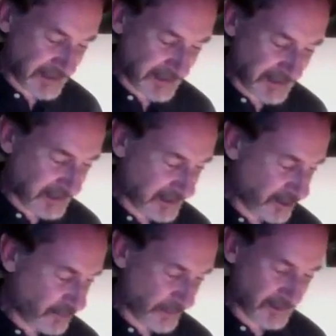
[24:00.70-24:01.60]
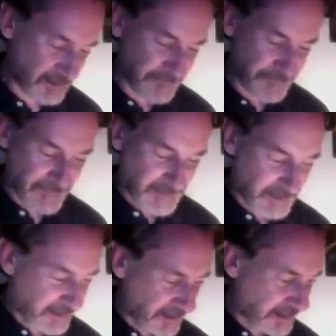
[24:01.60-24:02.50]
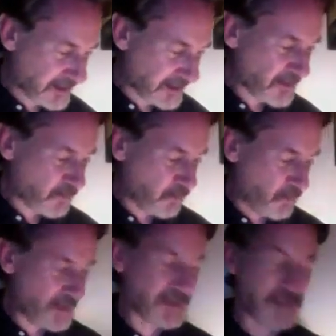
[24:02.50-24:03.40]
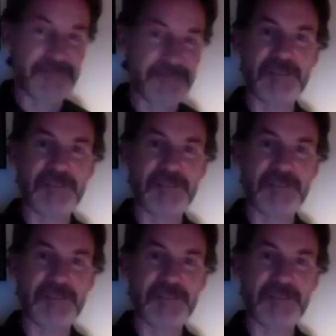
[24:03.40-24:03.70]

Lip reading: and human. It's just wonderful.